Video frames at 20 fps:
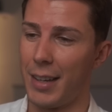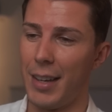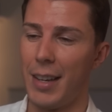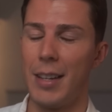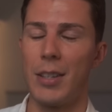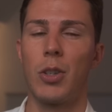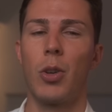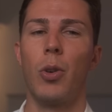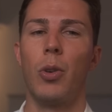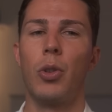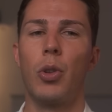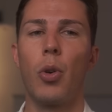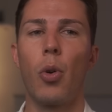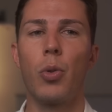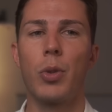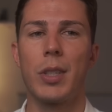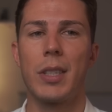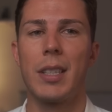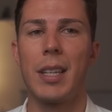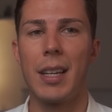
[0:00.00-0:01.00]
So
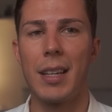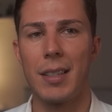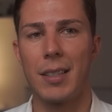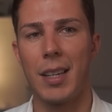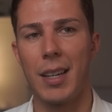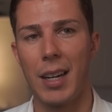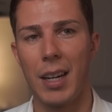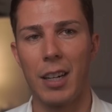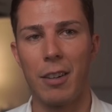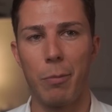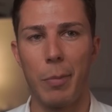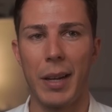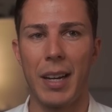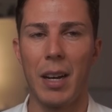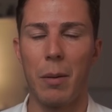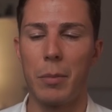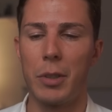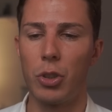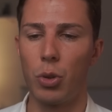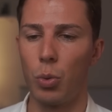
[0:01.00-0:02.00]
those things, they kind of
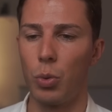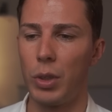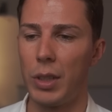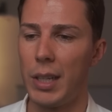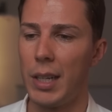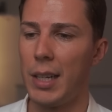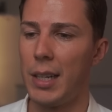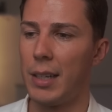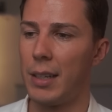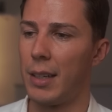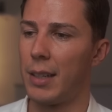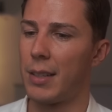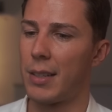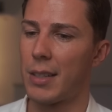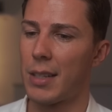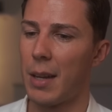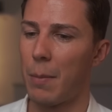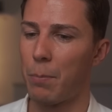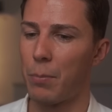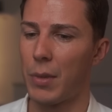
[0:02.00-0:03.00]
become a routine, and
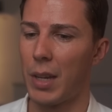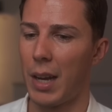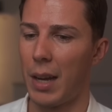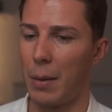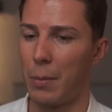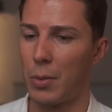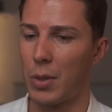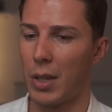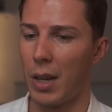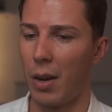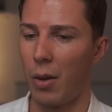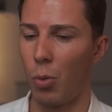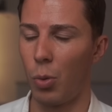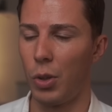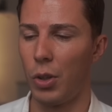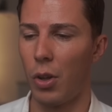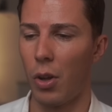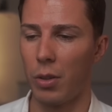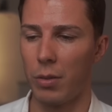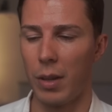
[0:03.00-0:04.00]
sometimes I
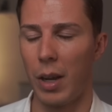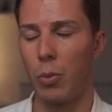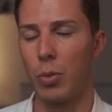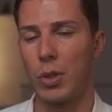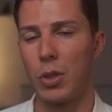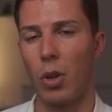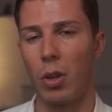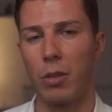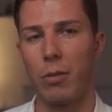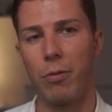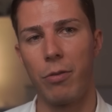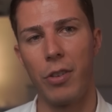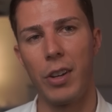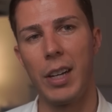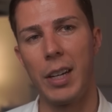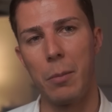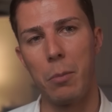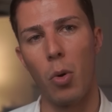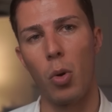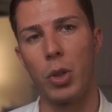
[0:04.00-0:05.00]
was not
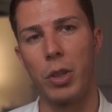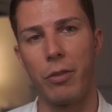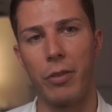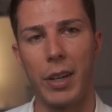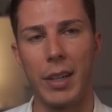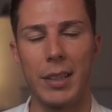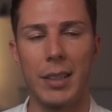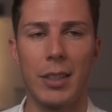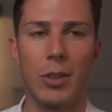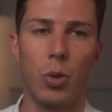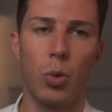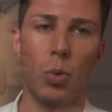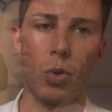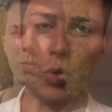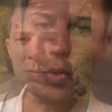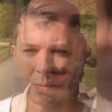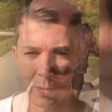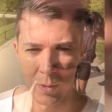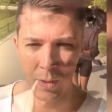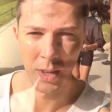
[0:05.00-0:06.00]
feeling motivated to
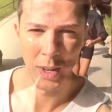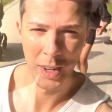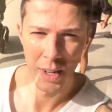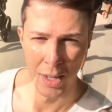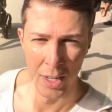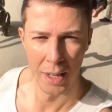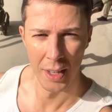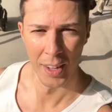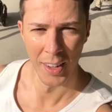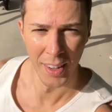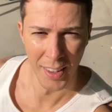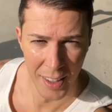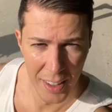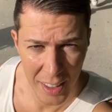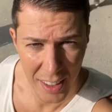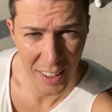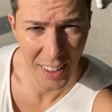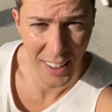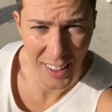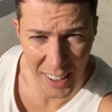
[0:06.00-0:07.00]
travel, to go
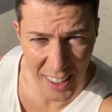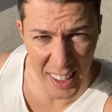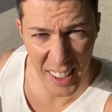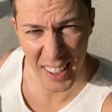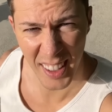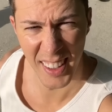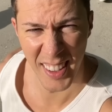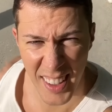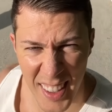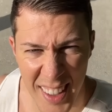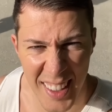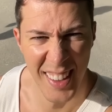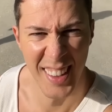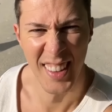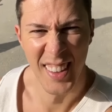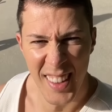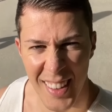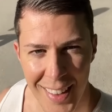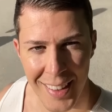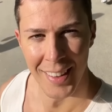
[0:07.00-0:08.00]
out, to experiment the
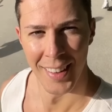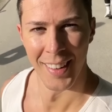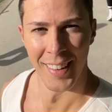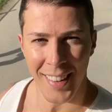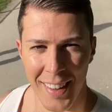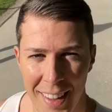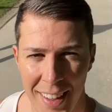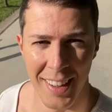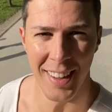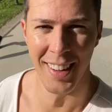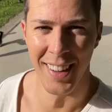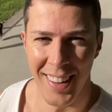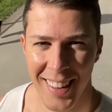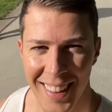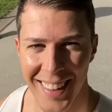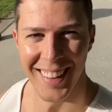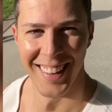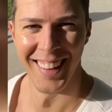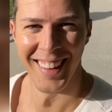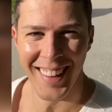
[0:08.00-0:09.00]
city,
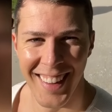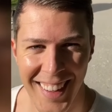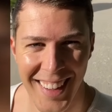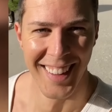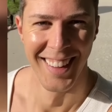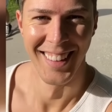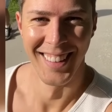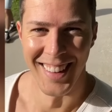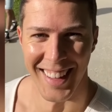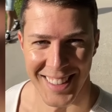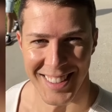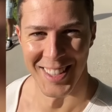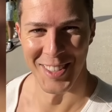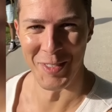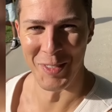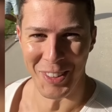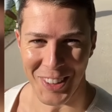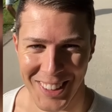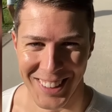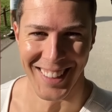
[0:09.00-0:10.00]
except of course
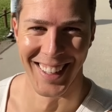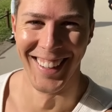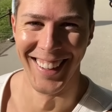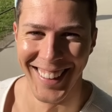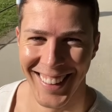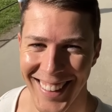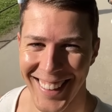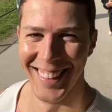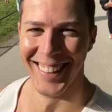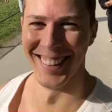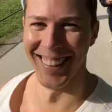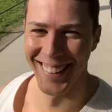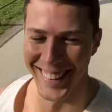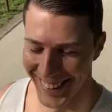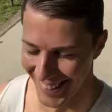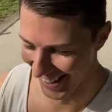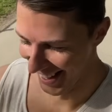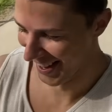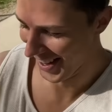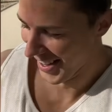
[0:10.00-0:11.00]
maybe a new destination
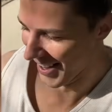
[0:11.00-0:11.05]
in which